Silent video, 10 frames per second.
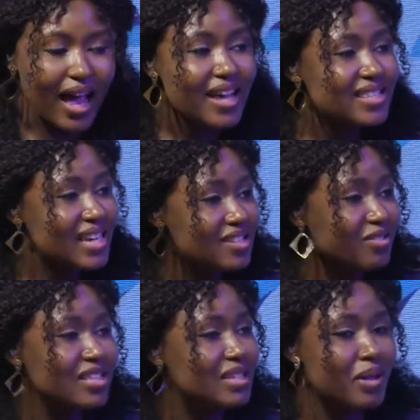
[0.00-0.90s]
that skin is
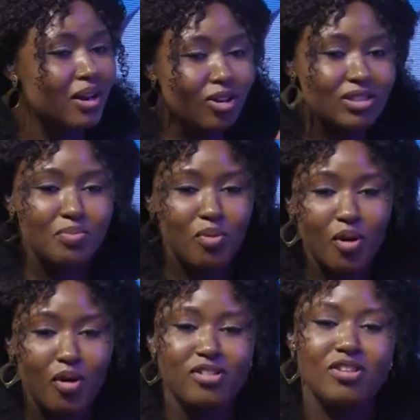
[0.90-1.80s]
going to be a lot
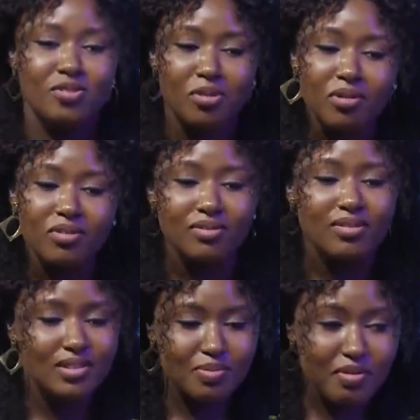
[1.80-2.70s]
more, you know,
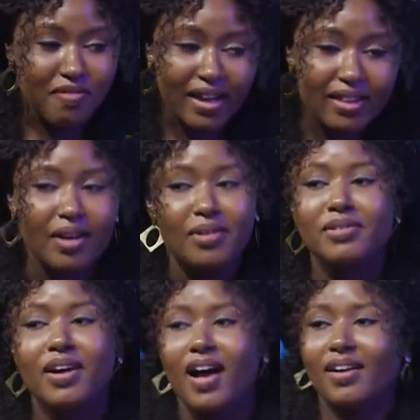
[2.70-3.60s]
to be fine
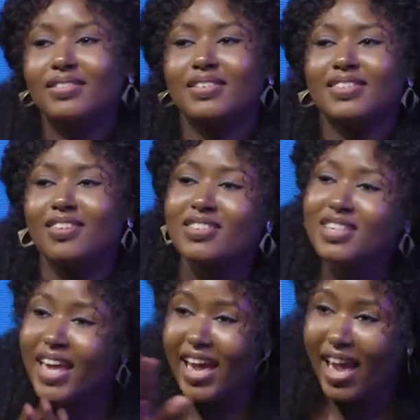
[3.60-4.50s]
now. Ah, ah.
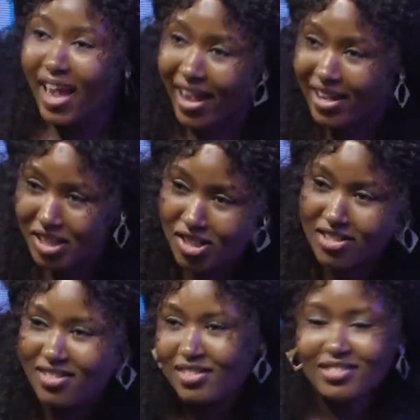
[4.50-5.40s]
Doesn't age,
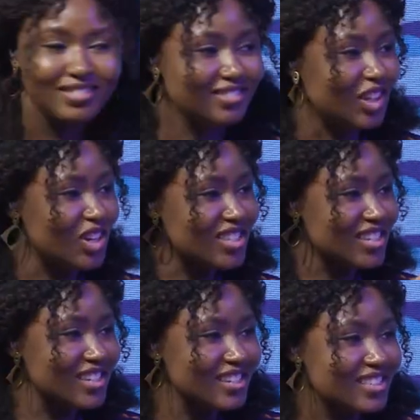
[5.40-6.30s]

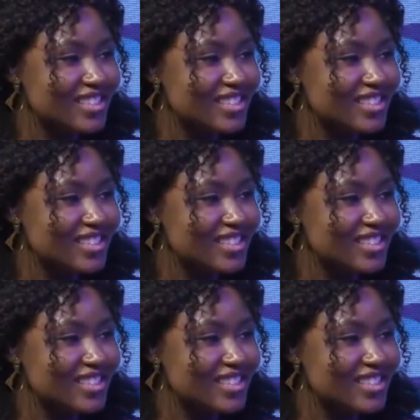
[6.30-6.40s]
doesn't.